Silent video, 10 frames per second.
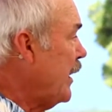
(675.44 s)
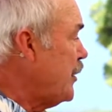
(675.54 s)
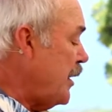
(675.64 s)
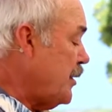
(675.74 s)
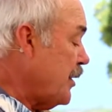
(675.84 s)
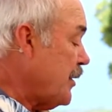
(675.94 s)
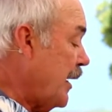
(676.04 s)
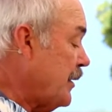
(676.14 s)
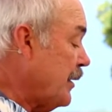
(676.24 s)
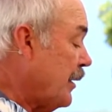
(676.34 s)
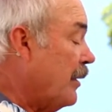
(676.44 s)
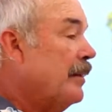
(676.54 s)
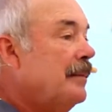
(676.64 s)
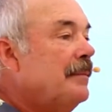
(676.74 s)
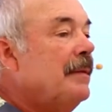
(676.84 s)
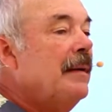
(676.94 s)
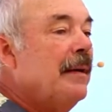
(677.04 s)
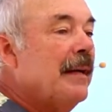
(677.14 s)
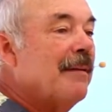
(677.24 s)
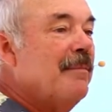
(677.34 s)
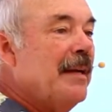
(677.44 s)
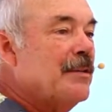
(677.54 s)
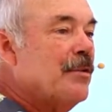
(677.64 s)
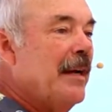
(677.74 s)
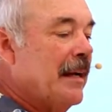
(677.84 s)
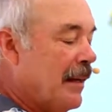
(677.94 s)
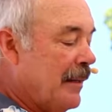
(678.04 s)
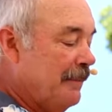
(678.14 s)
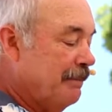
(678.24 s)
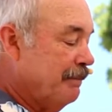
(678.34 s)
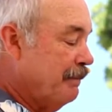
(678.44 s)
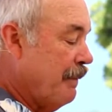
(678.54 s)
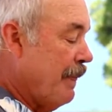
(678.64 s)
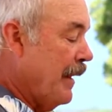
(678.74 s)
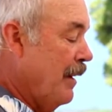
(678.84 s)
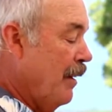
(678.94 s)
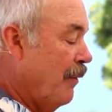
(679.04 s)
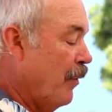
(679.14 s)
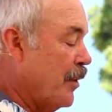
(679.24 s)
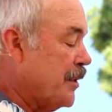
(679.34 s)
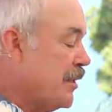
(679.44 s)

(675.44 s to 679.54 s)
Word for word: Jesus said to her, Give me a drink. For his